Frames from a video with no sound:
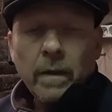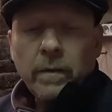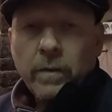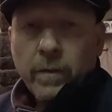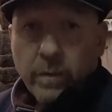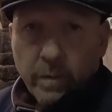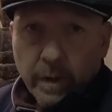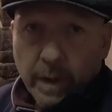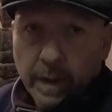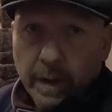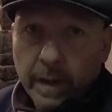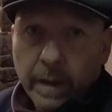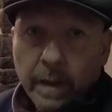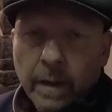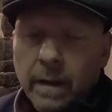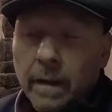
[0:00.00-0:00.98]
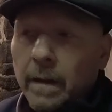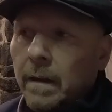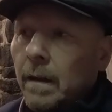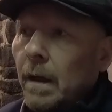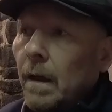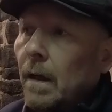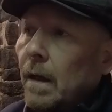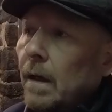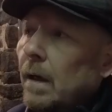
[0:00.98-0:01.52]
New Year.
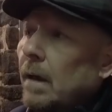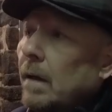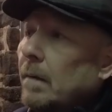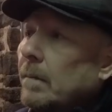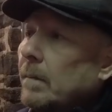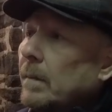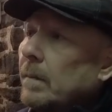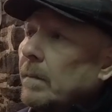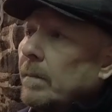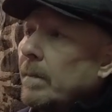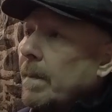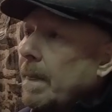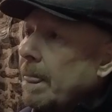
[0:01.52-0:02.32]
Um,